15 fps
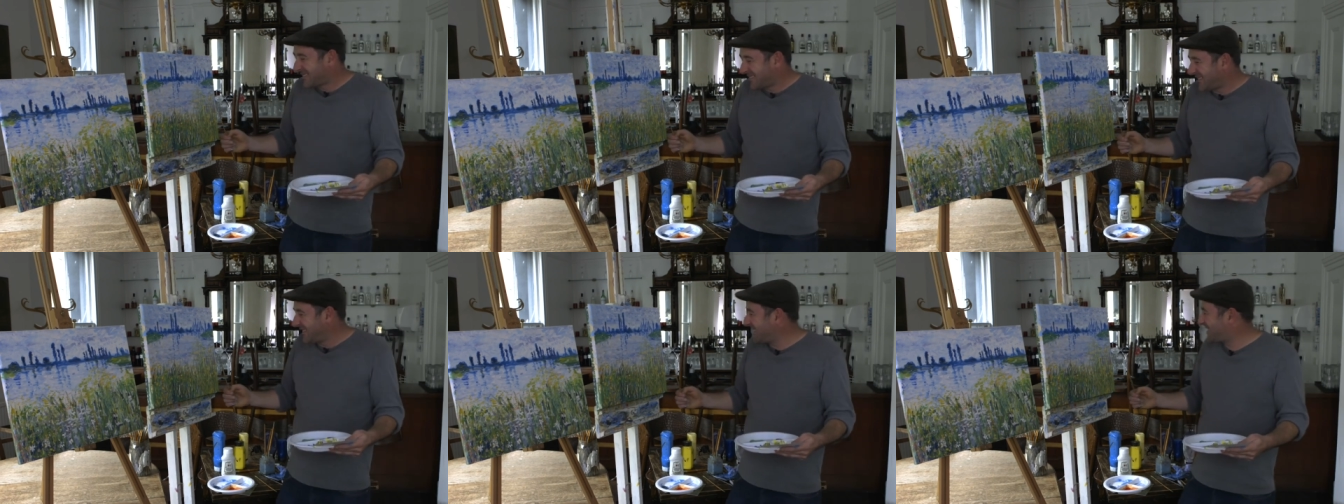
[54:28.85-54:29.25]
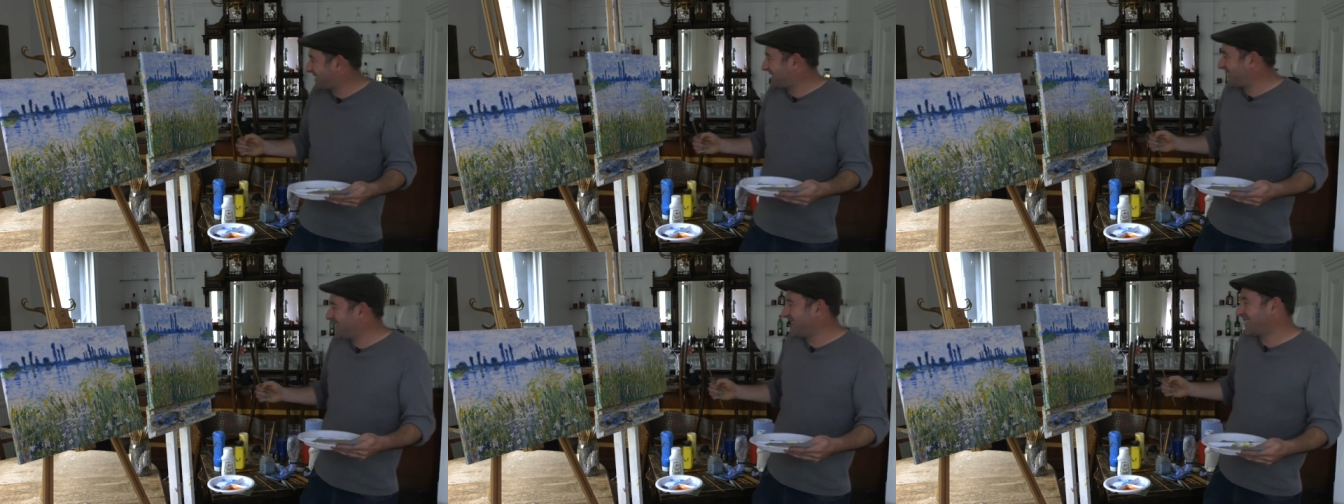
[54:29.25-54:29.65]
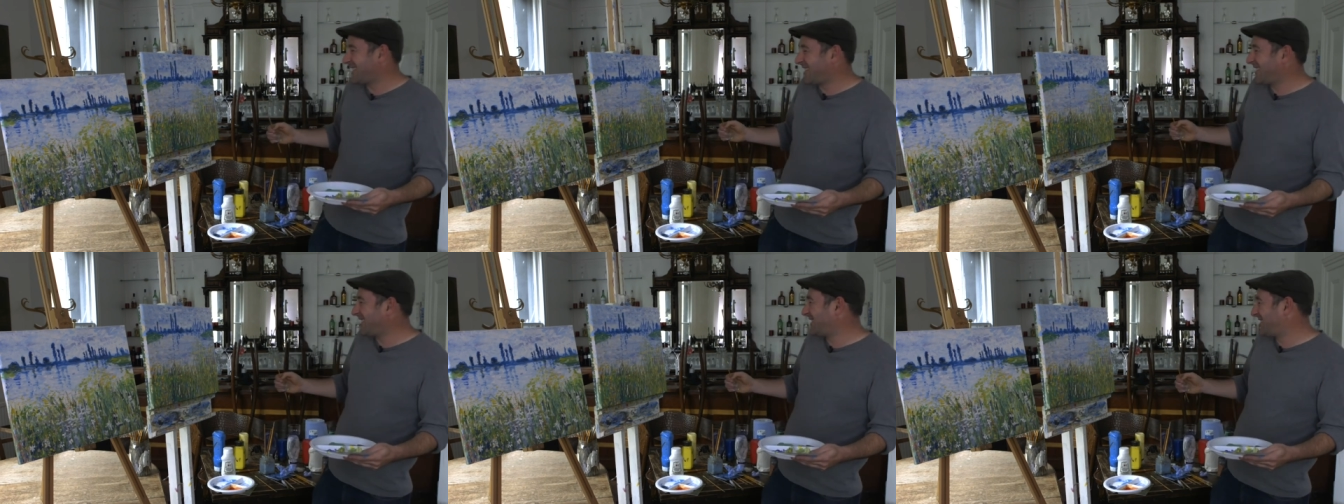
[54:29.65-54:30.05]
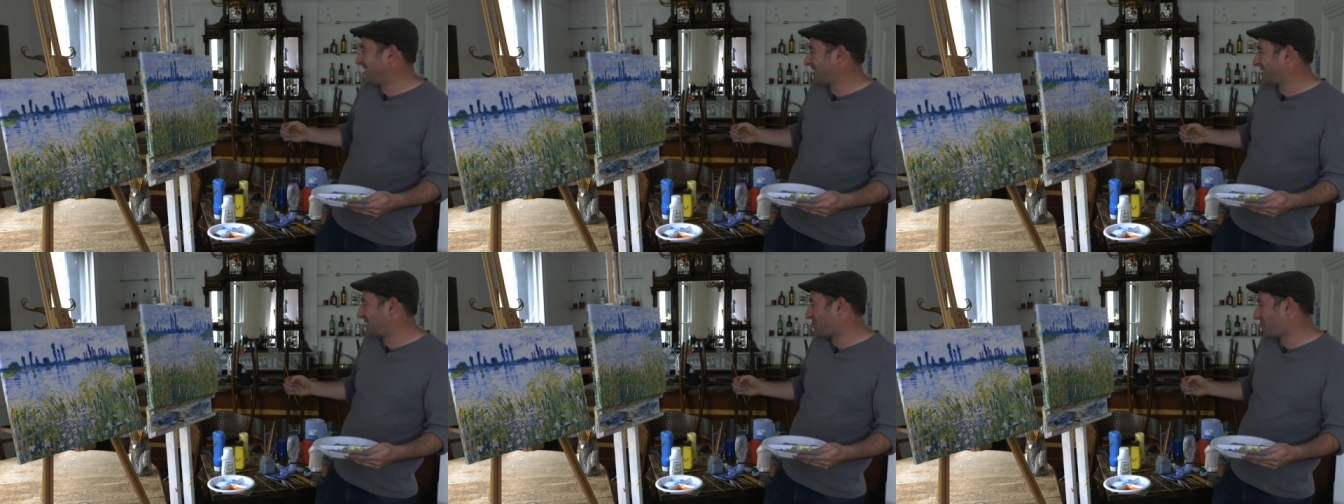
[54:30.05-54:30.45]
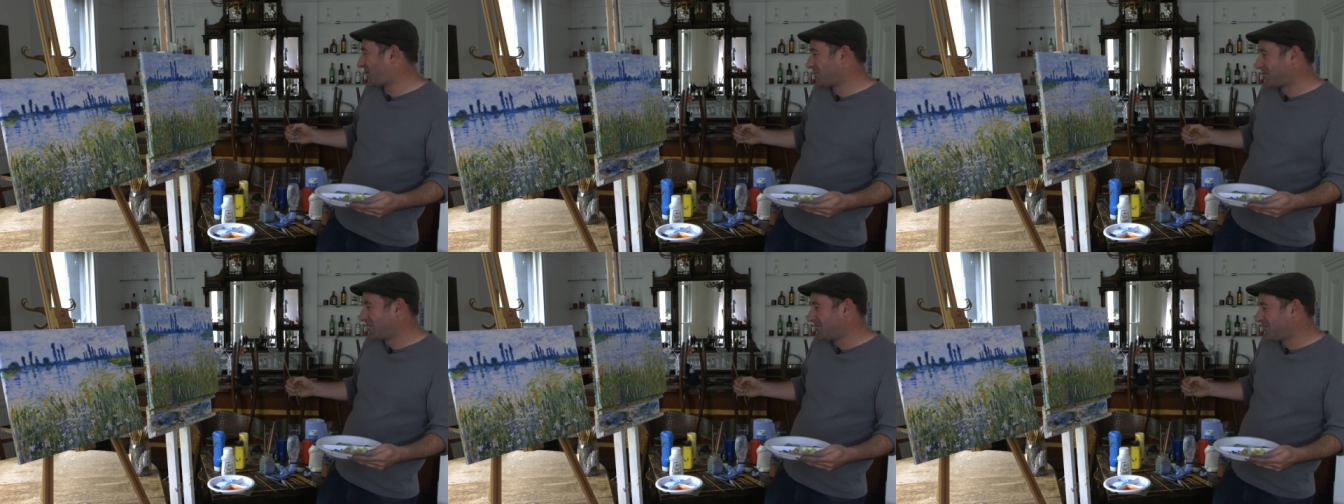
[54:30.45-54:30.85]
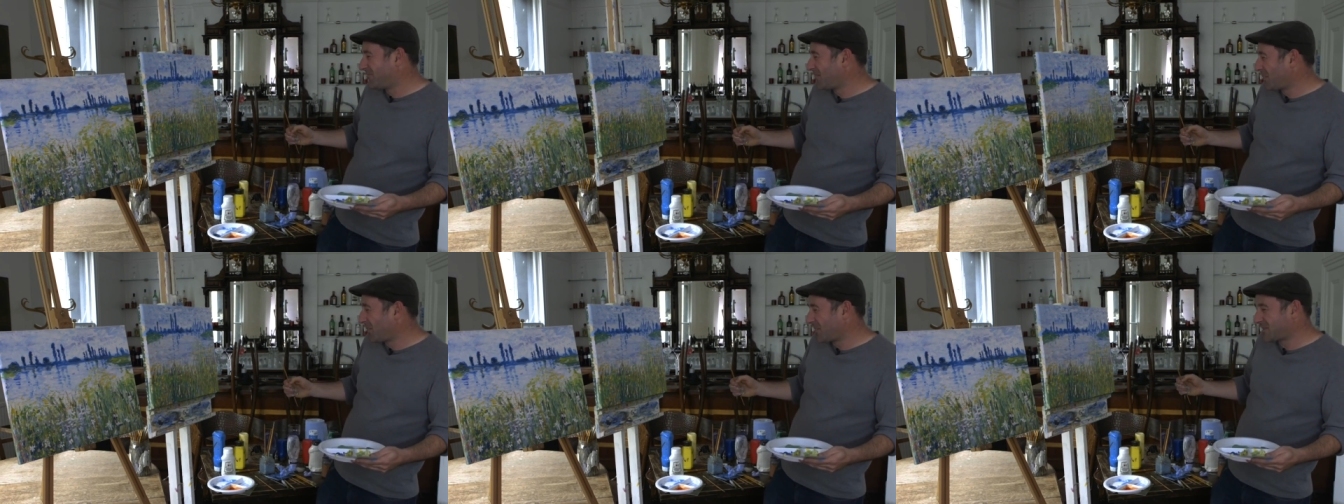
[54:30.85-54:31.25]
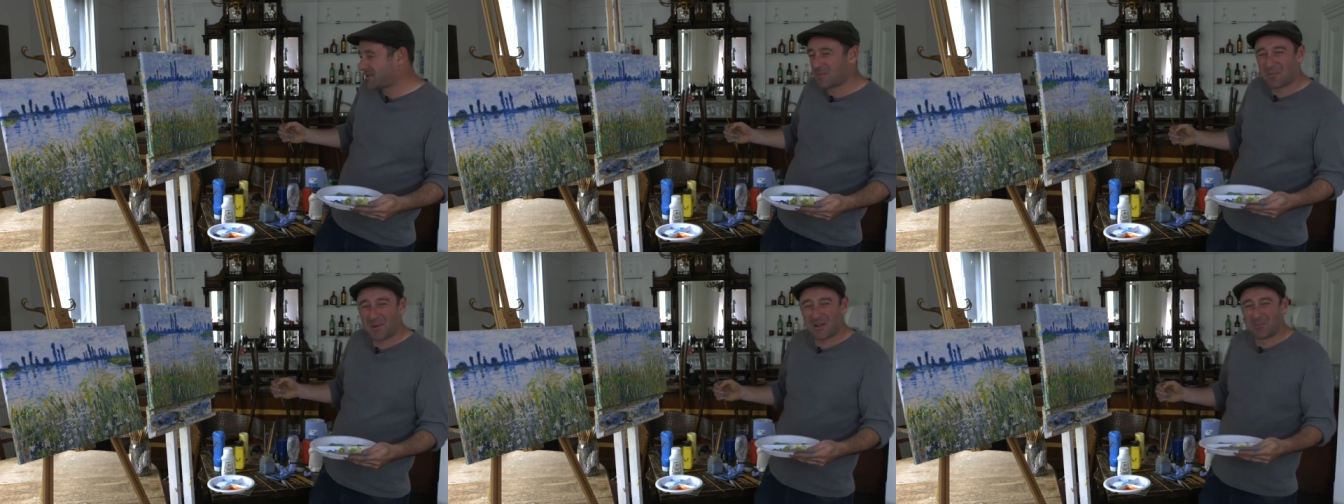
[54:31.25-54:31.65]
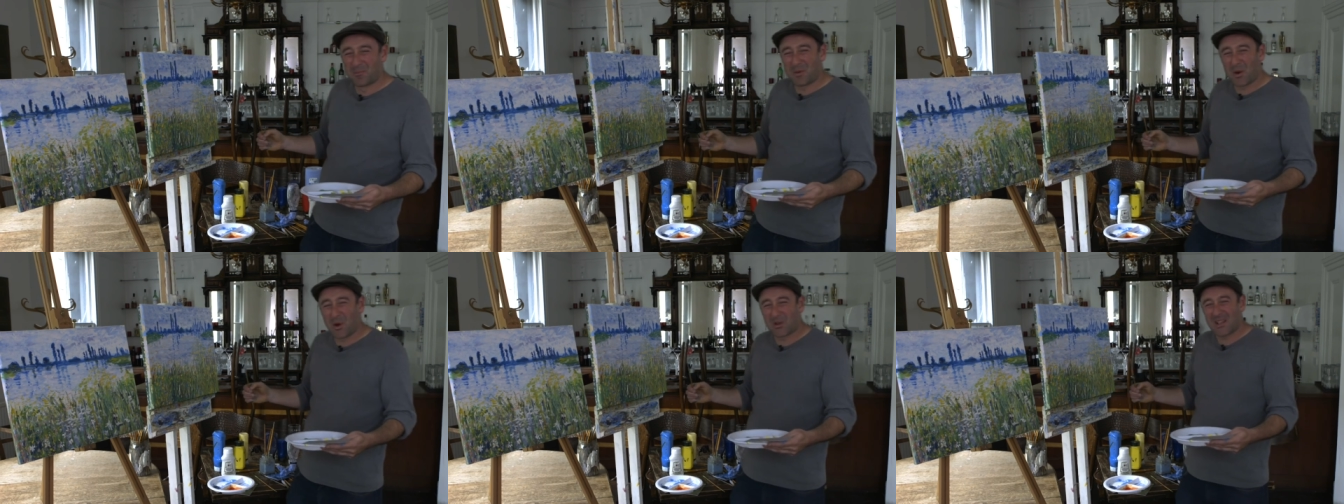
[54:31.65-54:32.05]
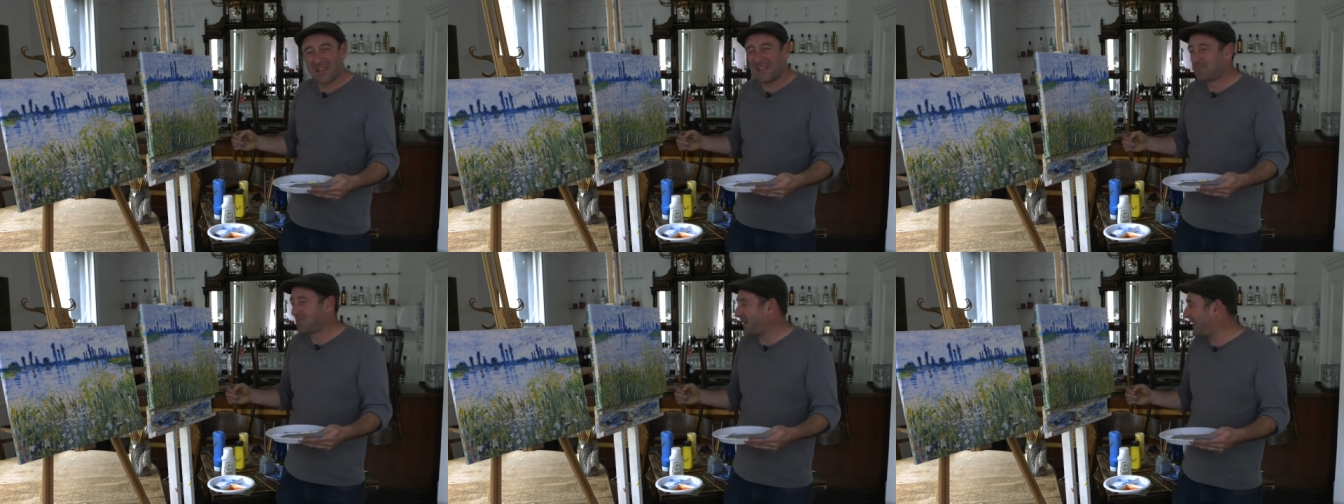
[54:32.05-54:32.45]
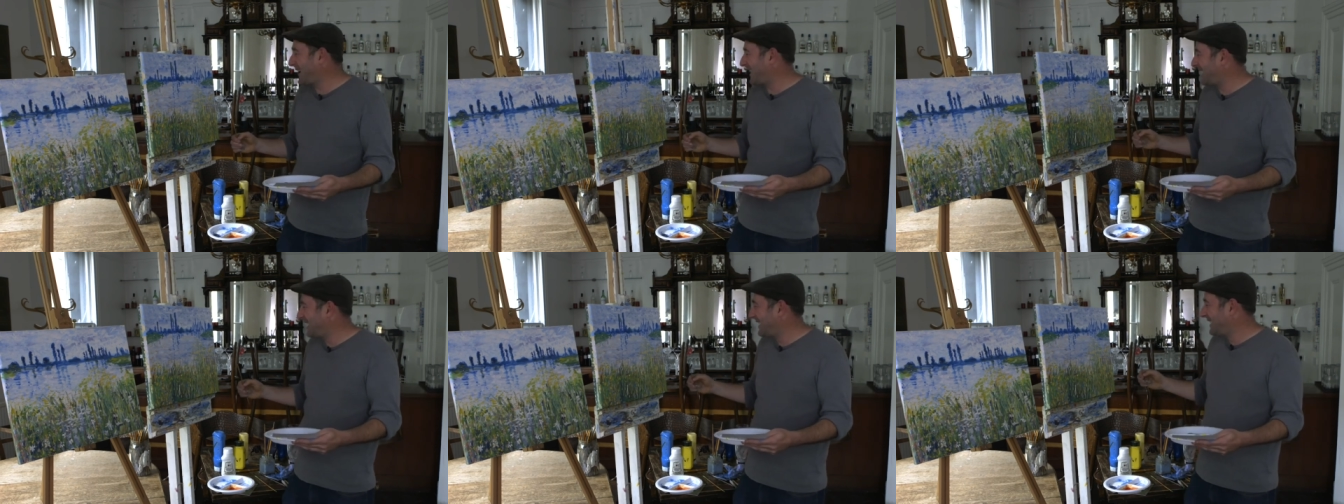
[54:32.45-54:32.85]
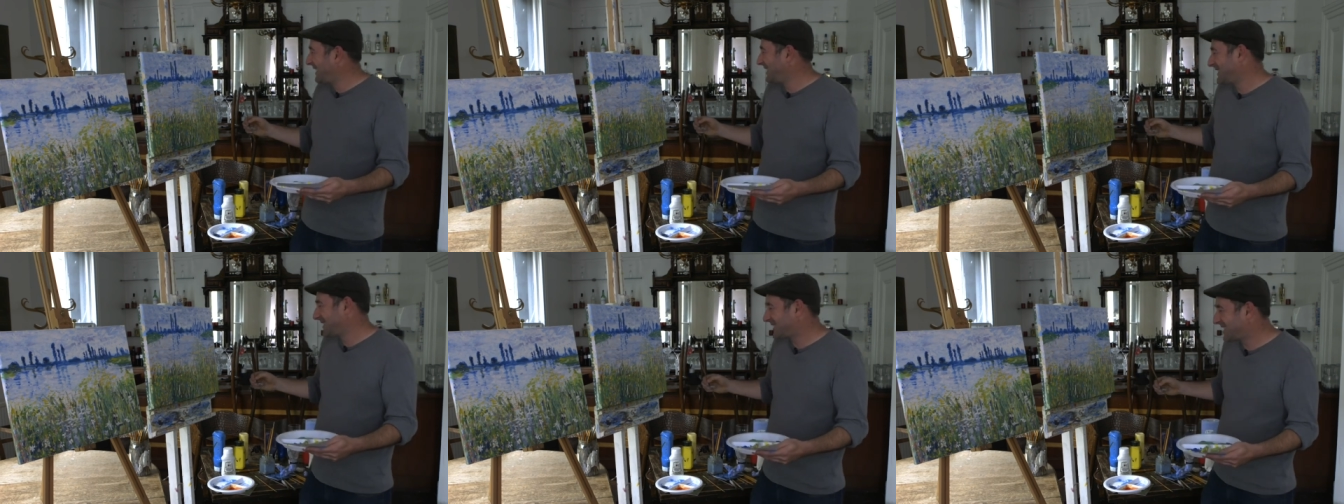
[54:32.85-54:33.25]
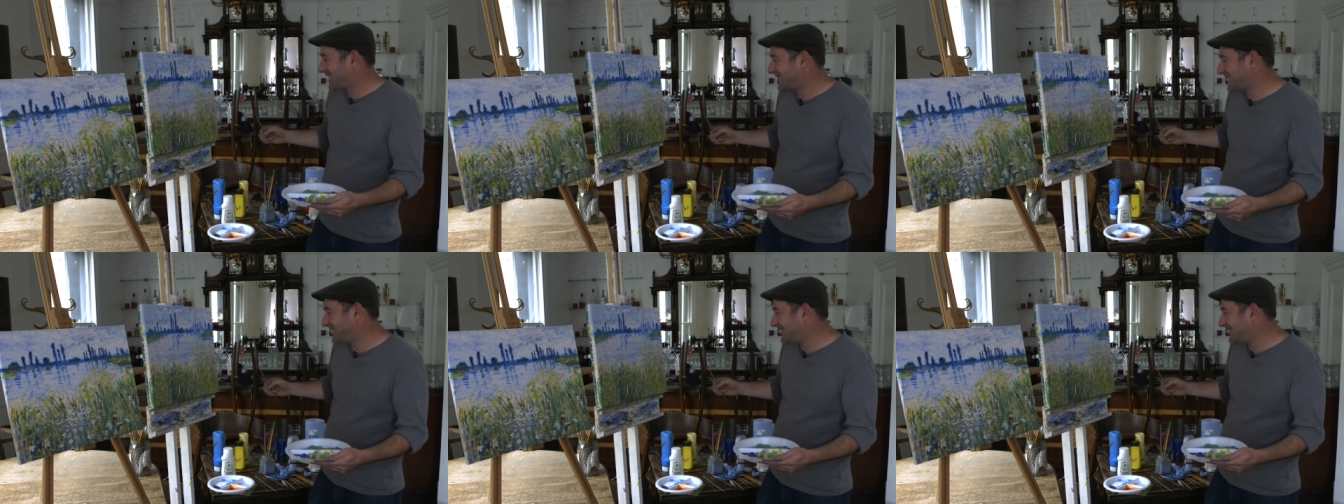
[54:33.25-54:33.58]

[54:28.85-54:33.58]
that you see that oh, there's a problem or there's a big blocky bit that's,